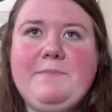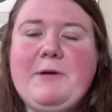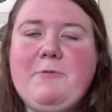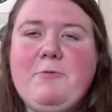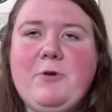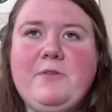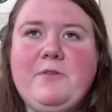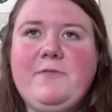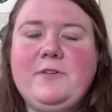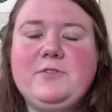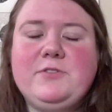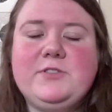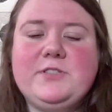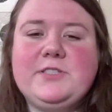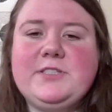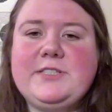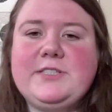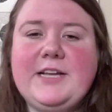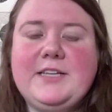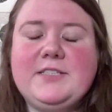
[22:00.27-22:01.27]
work phone
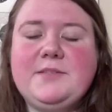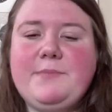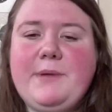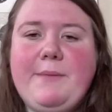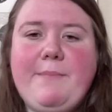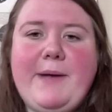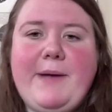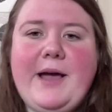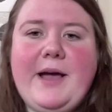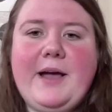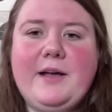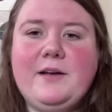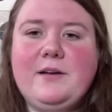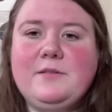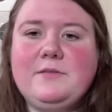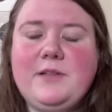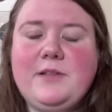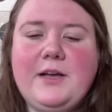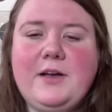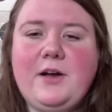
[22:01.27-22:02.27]
just stays in my bag
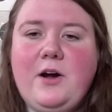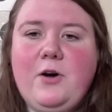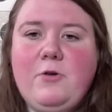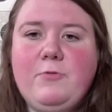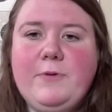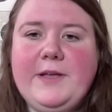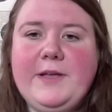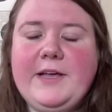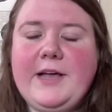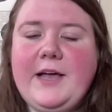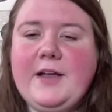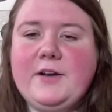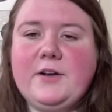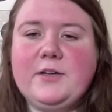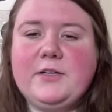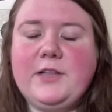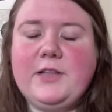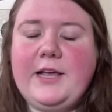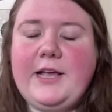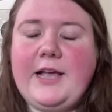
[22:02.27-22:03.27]
like all weekend
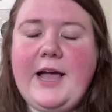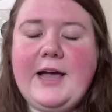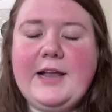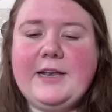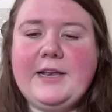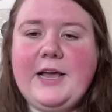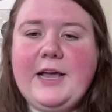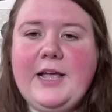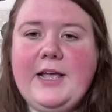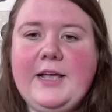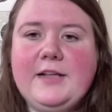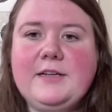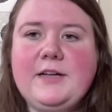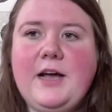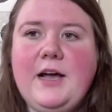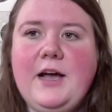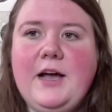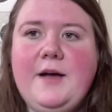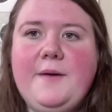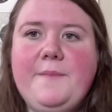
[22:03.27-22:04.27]
or like at night.
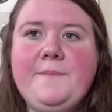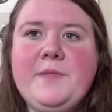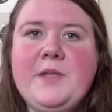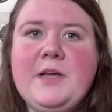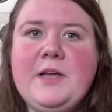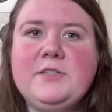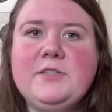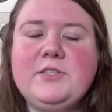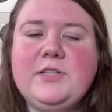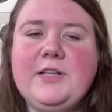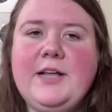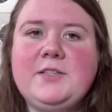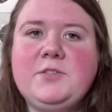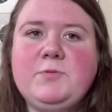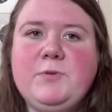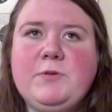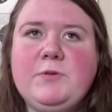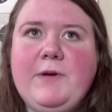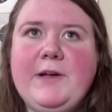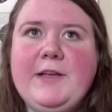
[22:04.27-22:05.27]
So that's
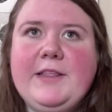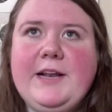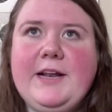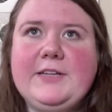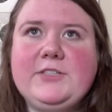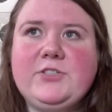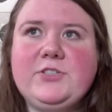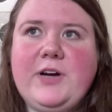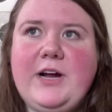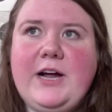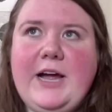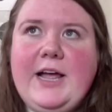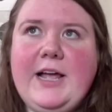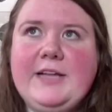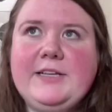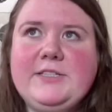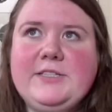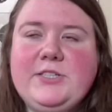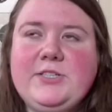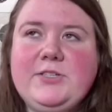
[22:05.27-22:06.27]
one way that I
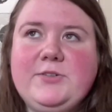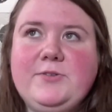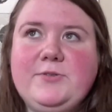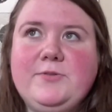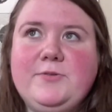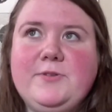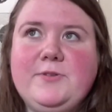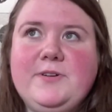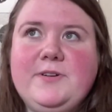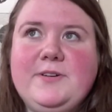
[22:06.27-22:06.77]
try to,